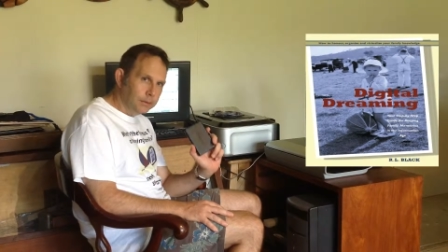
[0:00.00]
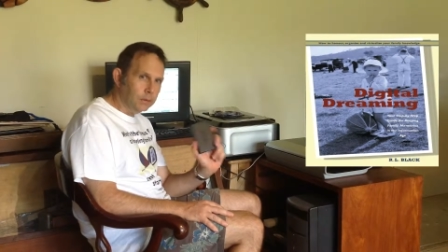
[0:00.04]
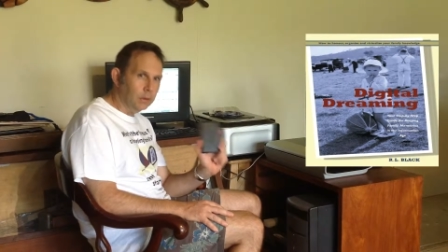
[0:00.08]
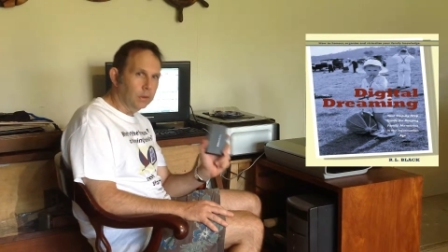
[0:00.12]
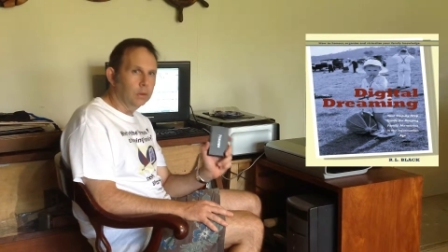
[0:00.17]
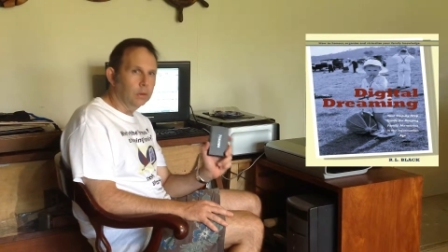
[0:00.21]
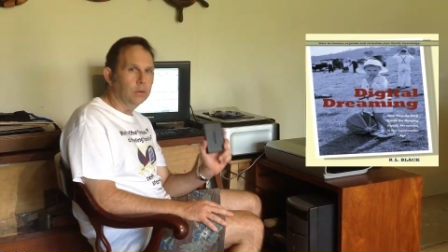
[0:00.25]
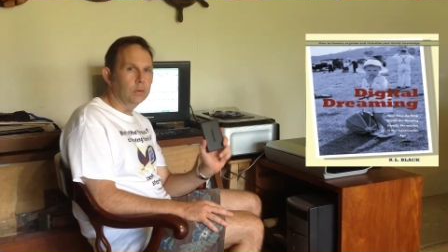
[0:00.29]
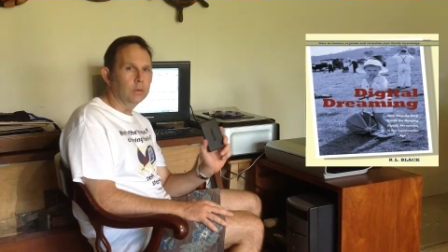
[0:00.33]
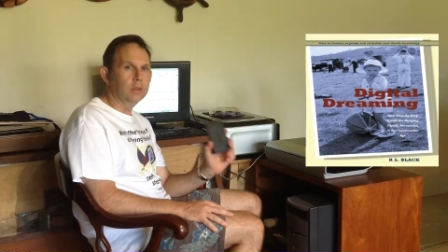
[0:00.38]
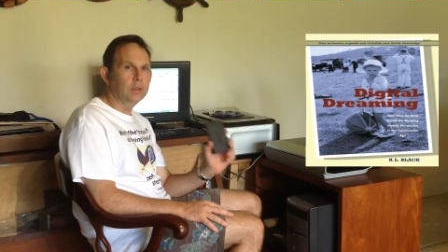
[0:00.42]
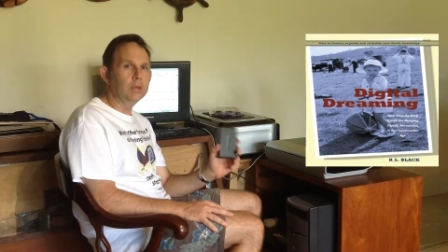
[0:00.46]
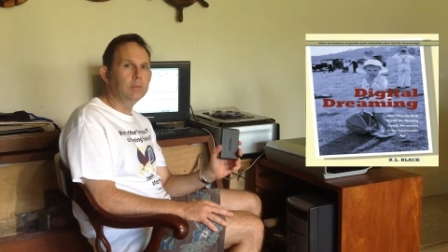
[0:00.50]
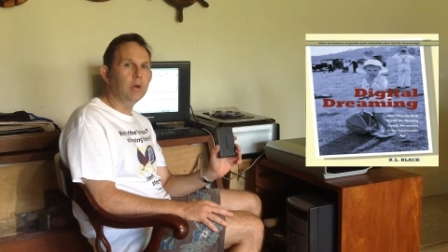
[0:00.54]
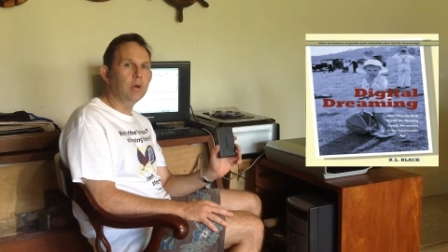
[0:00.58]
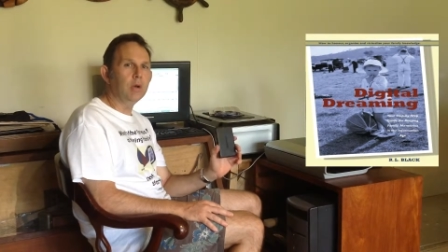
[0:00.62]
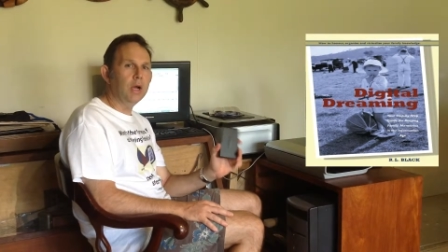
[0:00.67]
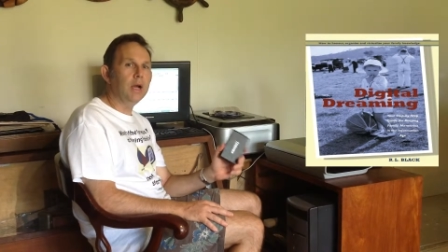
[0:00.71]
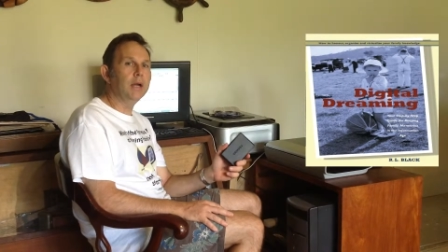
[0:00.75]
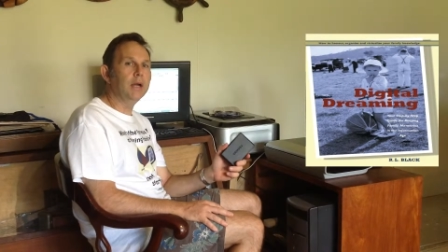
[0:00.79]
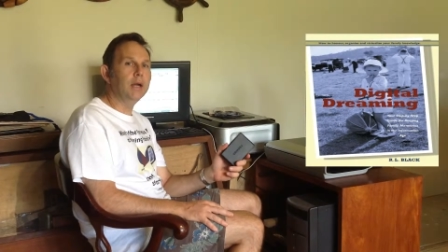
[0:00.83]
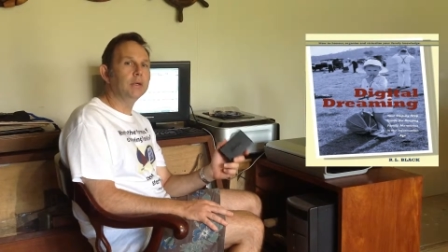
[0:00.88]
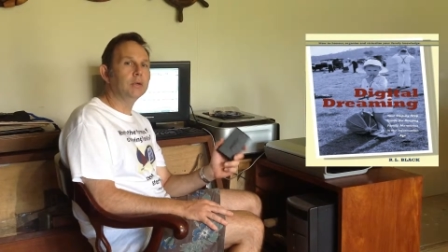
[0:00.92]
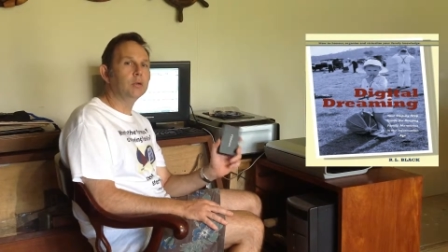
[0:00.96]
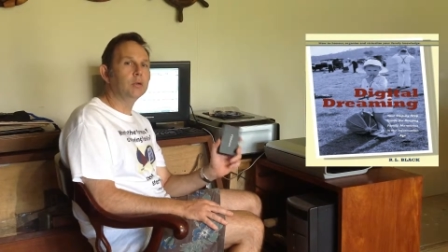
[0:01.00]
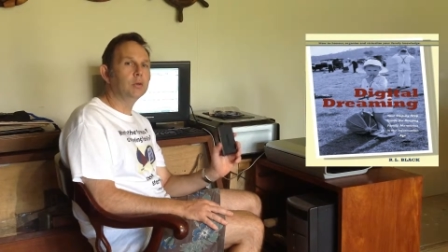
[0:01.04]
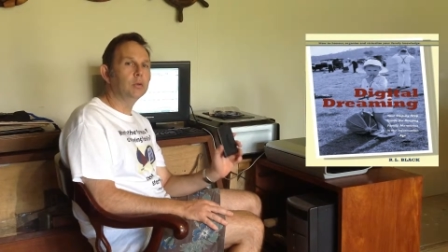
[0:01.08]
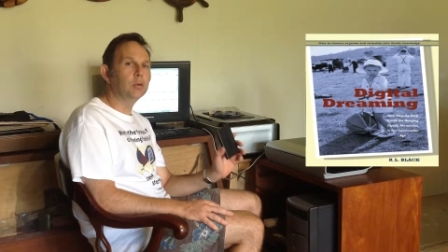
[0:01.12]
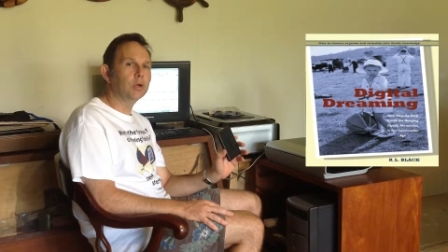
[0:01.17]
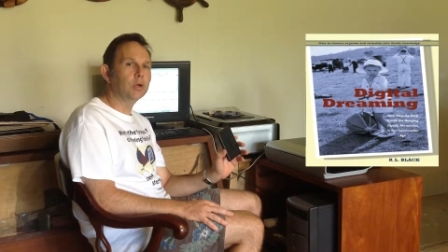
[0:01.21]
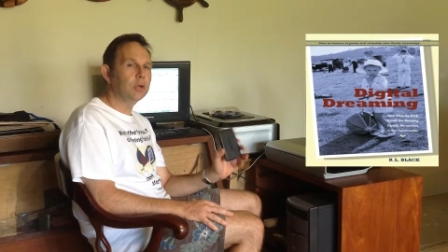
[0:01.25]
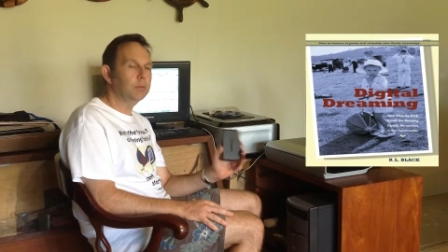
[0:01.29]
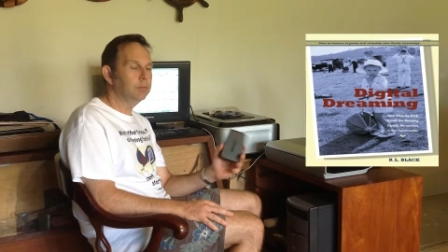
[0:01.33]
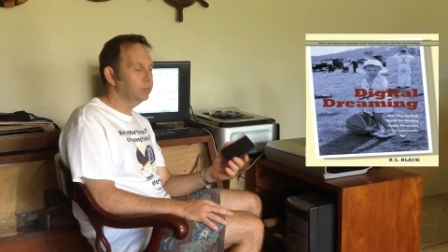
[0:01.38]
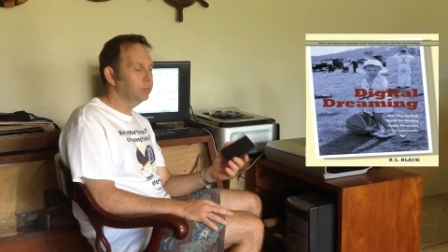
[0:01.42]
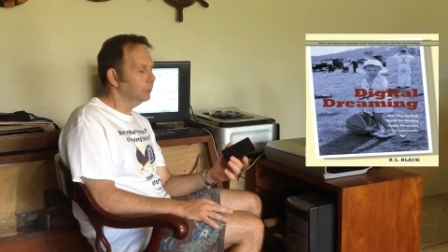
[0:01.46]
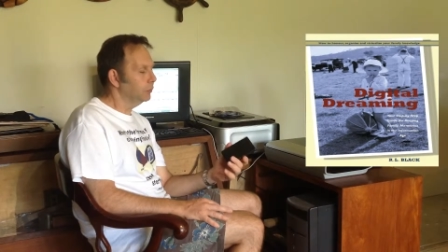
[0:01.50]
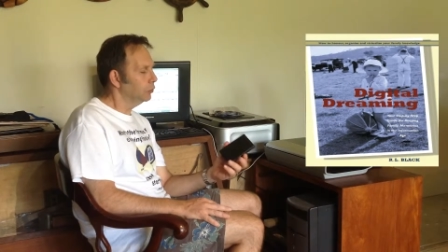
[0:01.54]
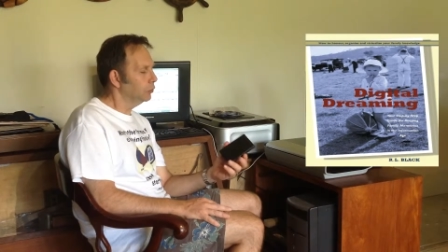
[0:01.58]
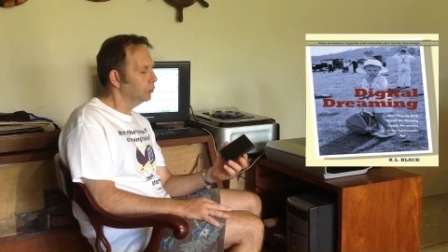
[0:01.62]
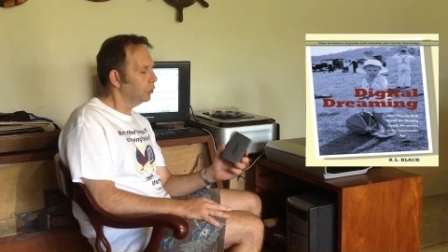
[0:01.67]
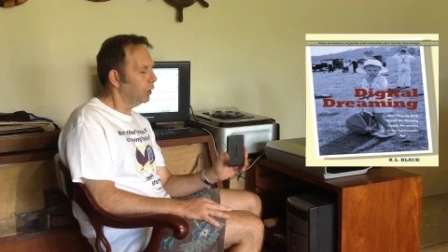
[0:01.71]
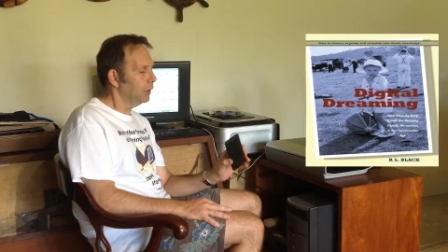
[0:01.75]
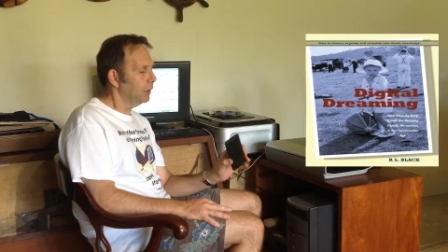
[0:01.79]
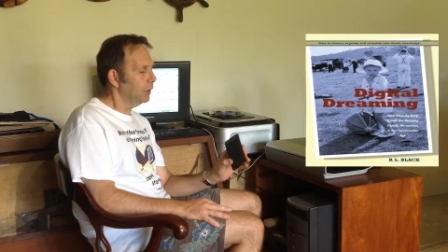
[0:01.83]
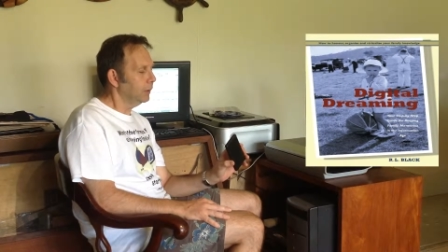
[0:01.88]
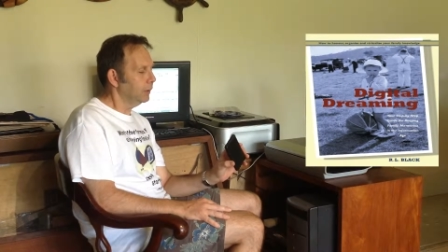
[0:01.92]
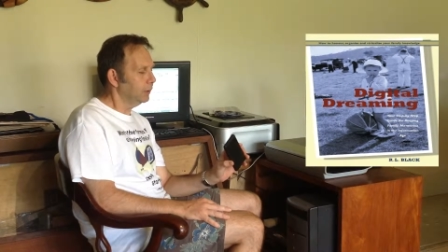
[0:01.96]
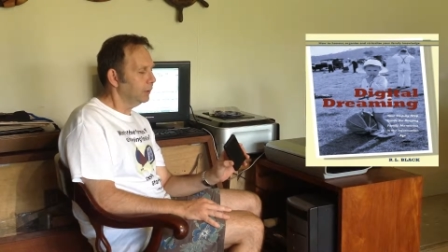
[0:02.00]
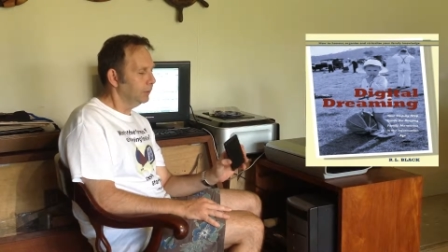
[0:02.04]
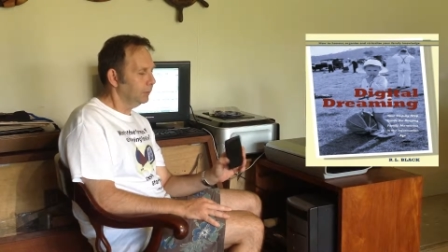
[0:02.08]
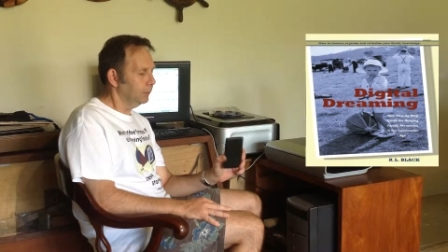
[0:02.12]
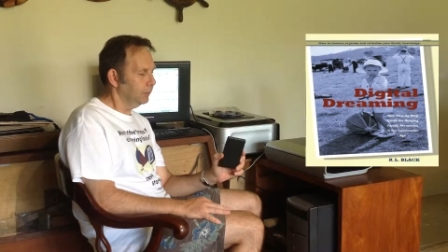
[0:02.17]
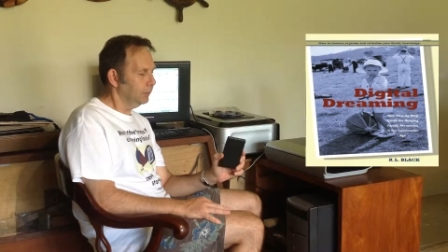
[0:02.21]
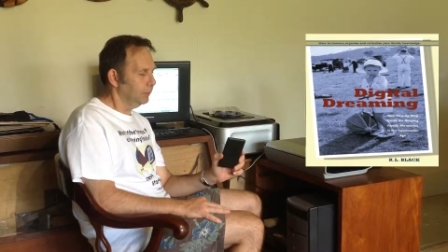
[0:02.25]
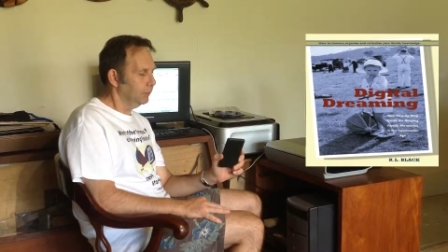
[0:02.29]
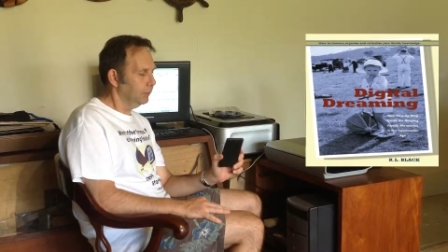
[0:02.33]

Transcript: So, in my article, what I'm trying to,